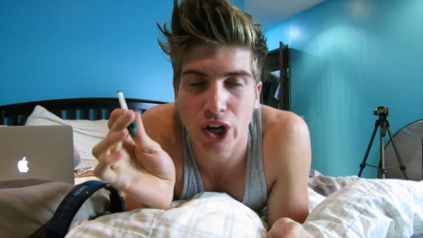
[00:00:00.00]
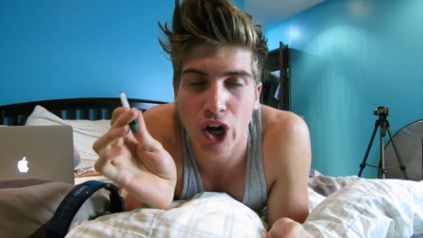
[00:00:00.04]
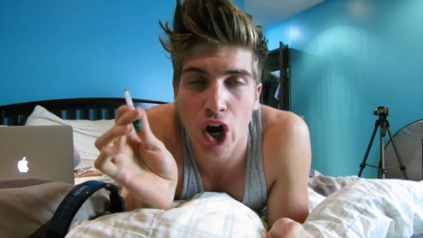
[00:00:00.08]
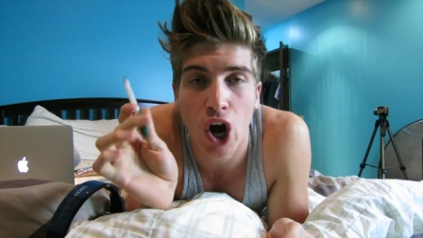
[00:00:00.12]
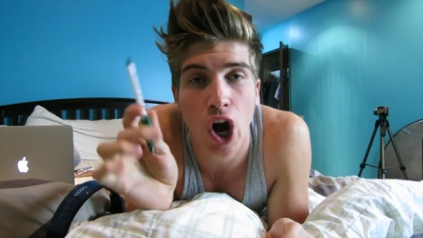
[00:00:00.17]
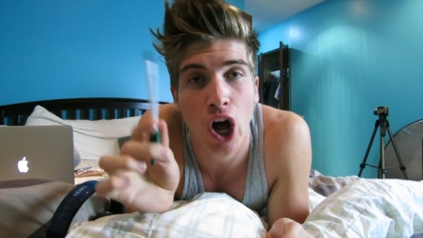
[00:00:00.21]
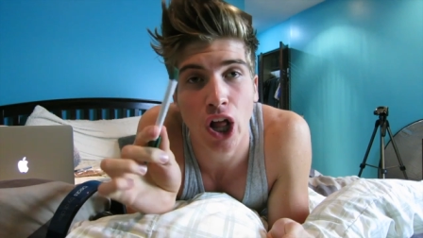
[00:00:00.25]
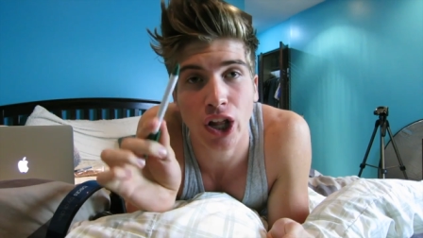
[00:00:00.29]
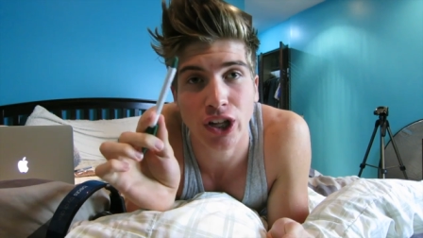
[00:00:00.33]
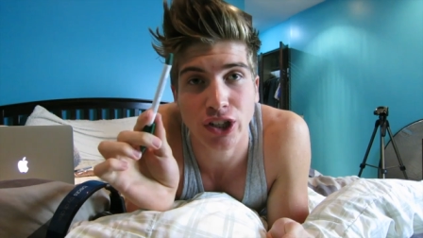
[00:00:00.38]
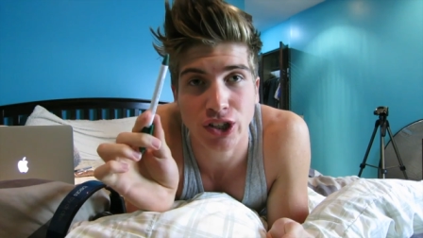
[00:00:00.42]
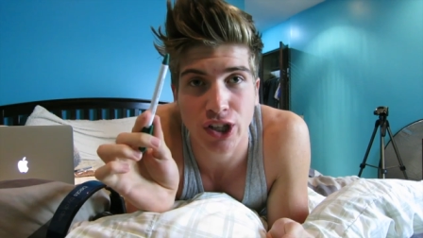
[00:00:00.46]

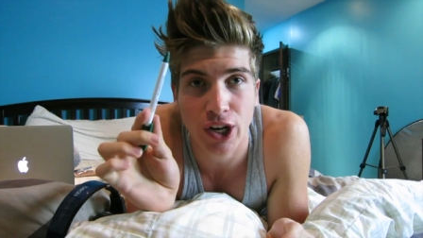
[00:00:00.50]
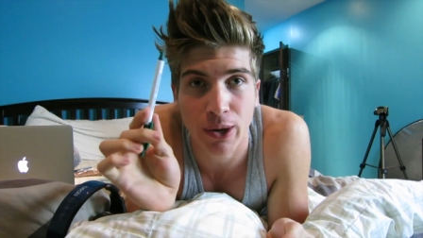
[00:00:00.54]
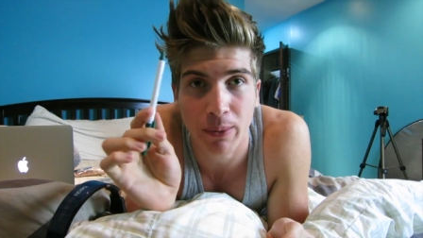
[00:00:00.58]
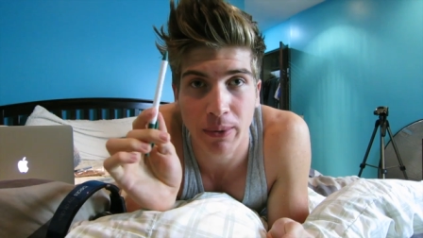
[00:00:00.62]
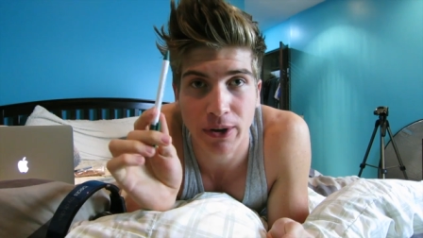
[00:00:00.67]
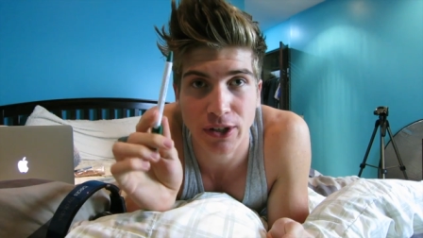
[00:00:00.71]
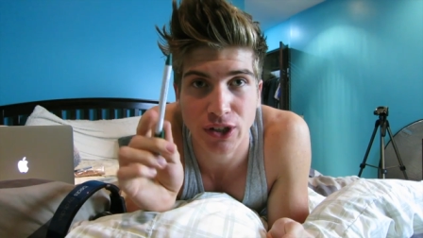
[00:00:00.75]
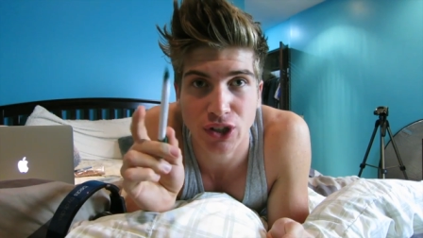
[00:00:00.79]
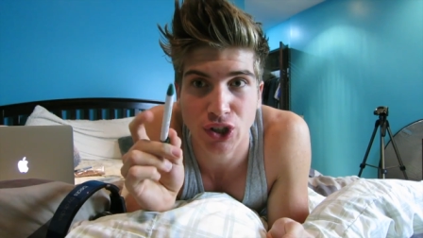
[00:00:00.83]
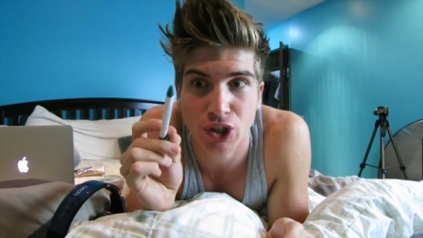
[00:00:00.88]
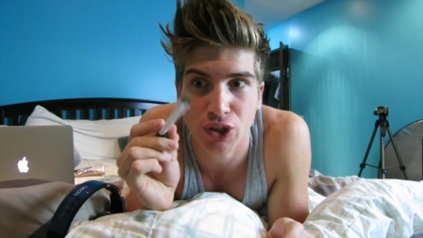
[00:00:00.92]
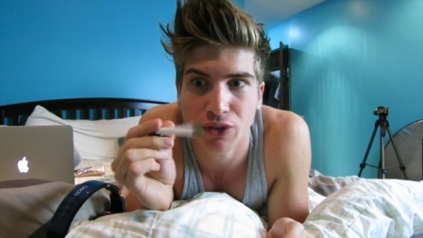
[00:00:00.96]
college I
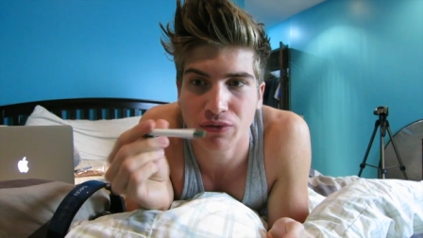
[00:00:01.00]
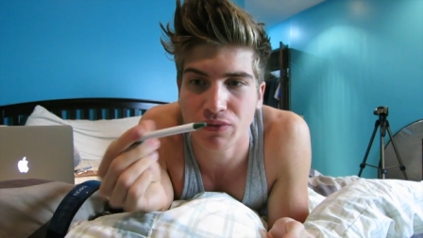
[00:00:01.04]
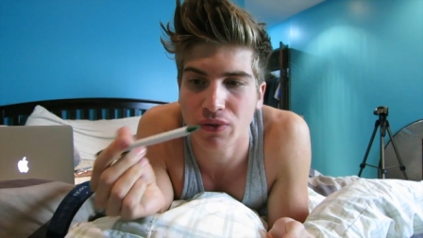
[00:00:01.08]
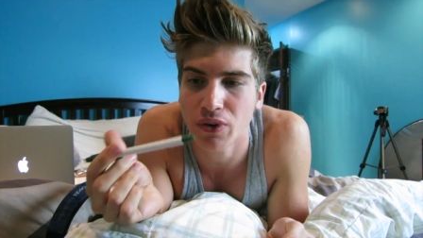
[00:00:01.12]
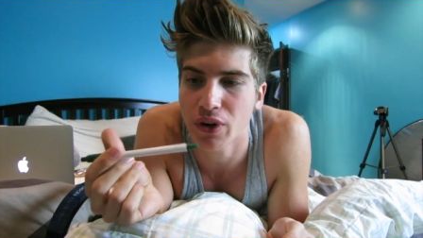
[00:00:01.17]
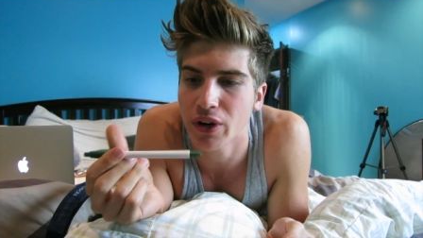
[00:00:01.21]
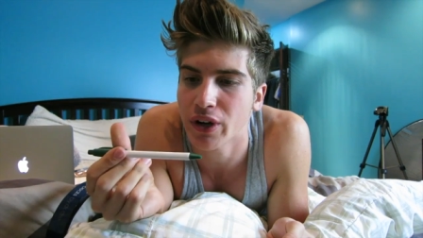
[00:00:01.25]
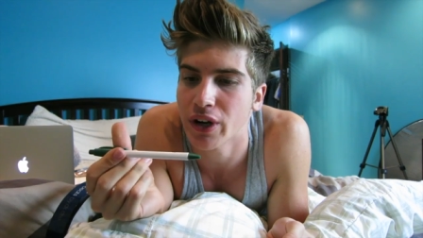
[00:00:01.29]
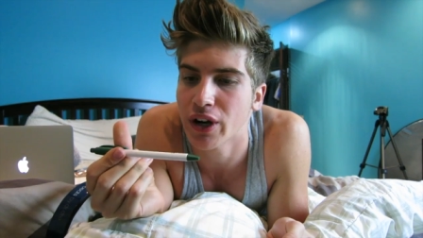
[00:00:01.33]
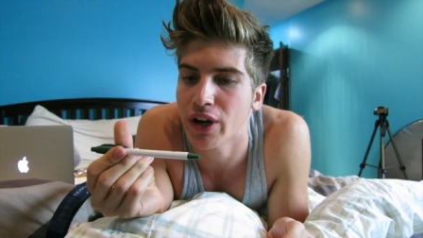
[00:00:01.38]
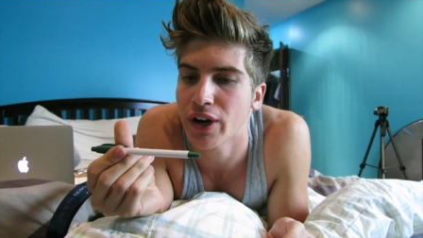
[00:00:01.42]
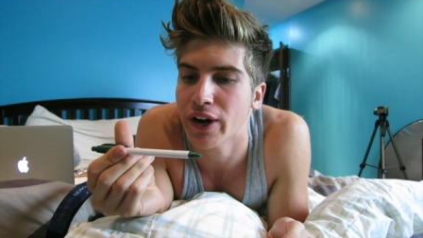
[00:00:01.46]
went to
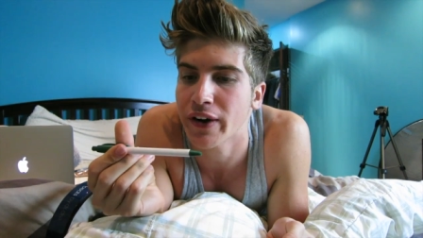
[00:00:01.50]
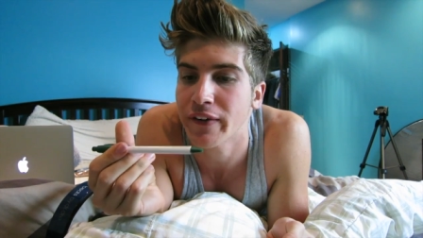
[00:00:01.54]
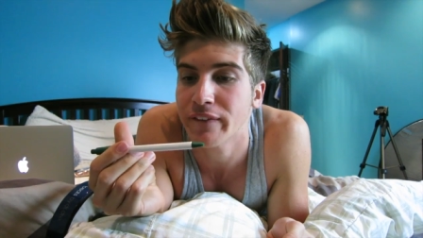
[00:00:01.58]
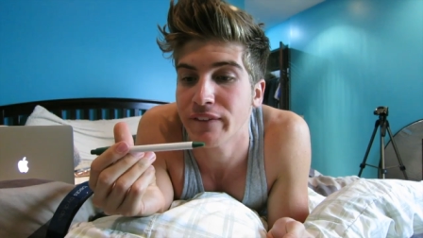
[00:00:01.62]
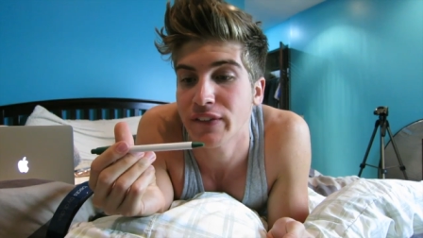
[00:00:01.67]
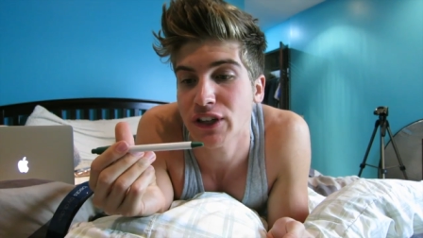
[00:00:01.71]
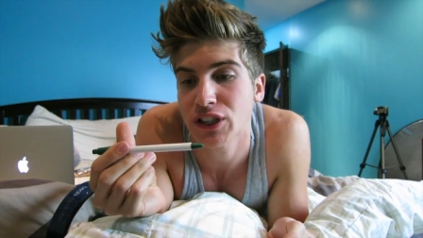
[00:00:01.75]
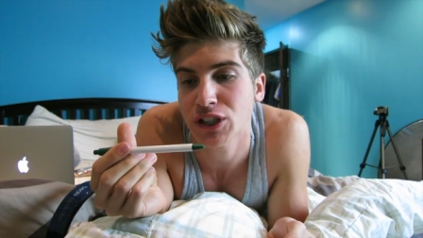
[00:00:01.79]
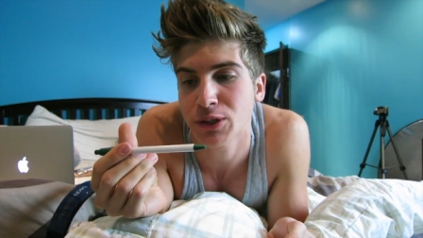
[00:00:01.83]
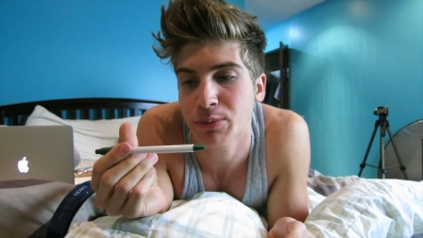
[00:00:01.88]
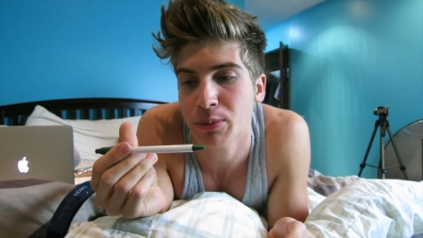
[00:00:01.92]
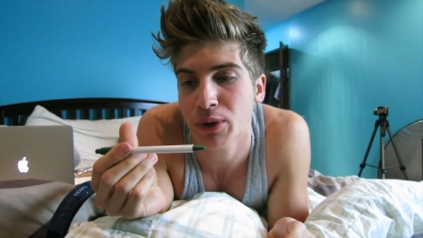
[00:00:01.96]
for a year.
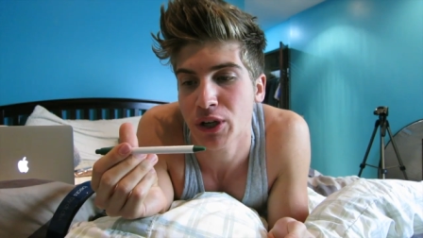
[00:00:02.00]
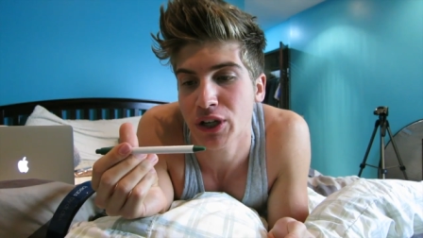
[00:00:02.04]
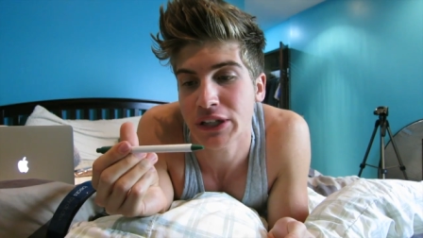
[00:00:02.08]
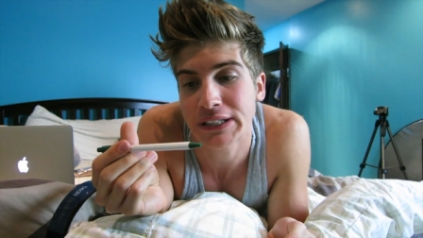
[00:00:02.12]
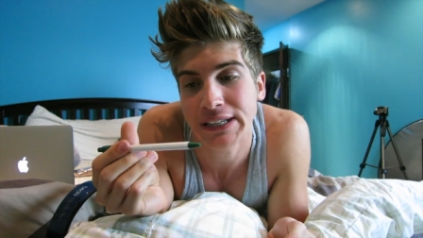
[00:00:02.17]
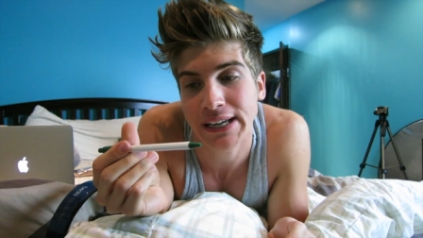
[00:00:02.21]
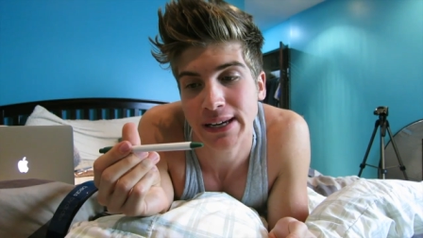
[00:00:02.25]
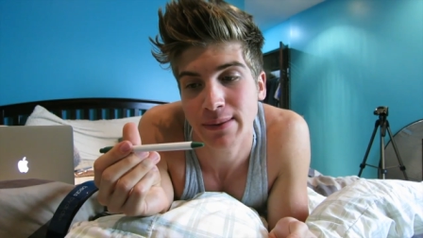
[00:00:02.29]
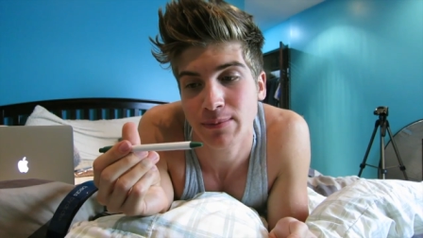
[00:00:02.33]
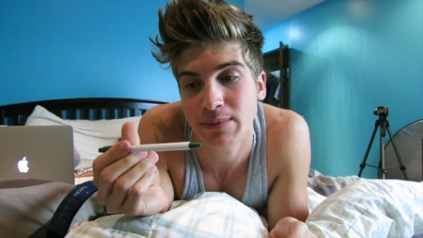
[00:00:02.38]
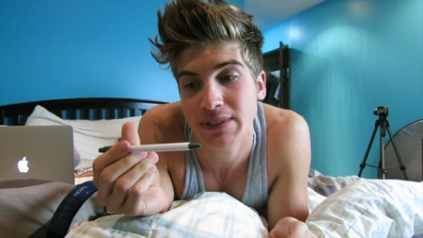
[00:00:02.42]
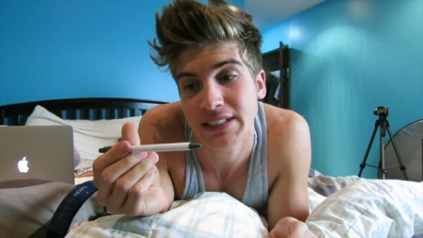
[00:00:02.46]
Fitchburg
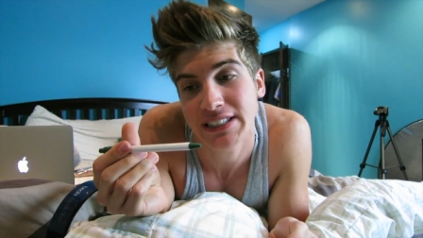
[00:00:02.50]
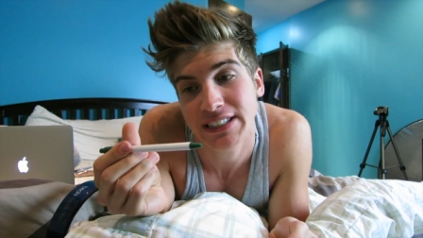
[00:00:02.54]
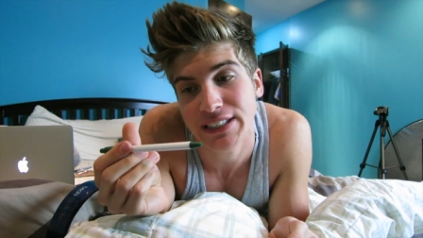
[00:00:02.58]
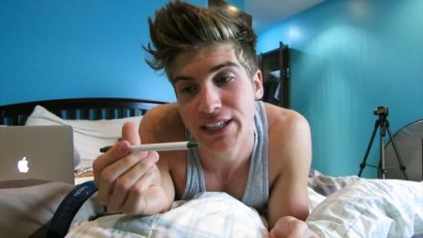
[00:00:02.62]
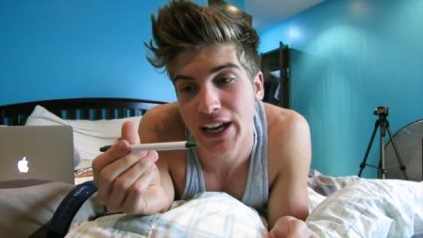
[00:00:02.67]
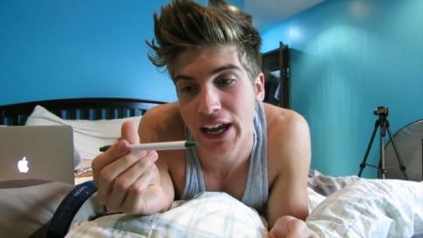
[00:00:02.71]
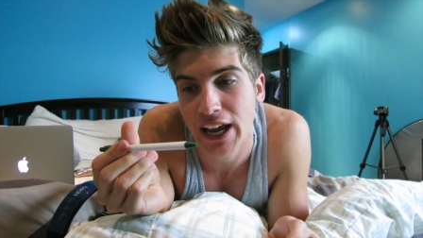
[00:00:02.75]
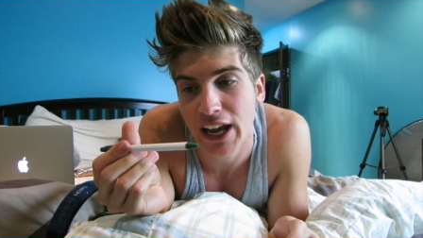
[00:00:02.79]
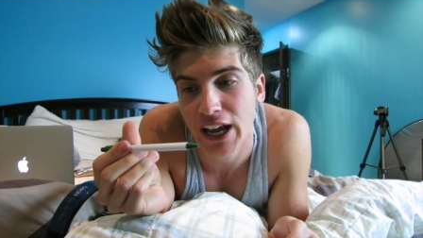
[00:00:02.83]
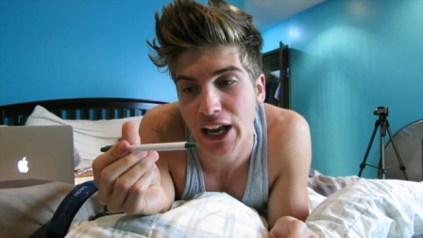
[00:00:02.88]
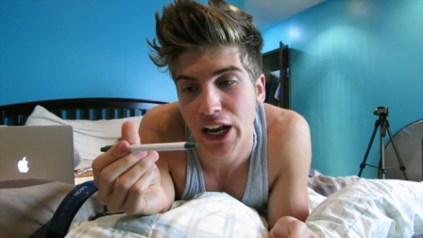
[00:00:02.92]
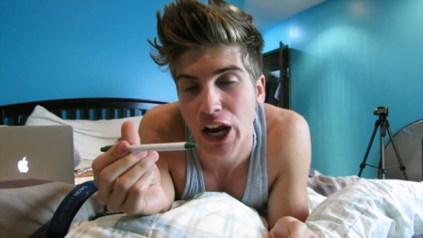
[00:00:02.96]
Damn
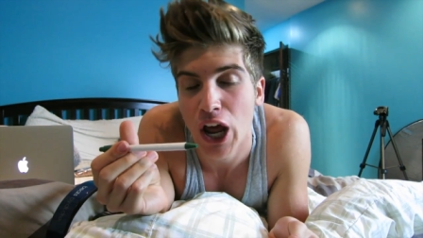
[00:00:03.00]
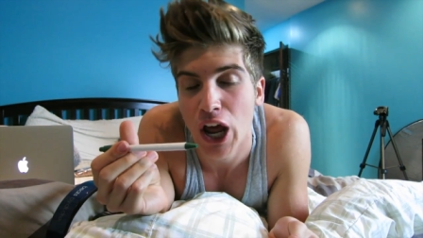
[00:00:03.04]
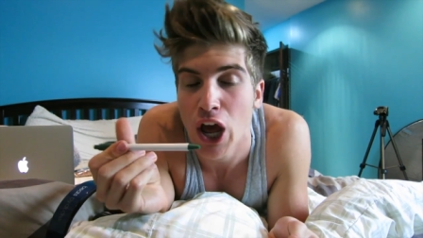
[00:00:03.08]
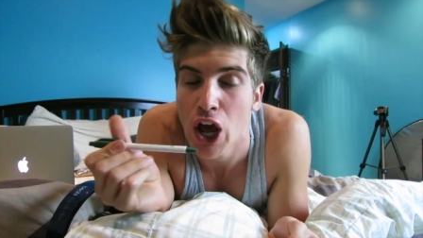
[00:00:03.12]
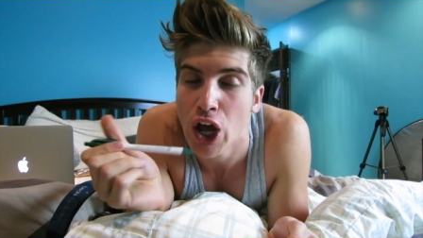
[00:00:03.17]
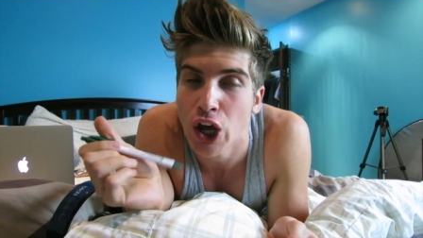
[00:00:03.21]
State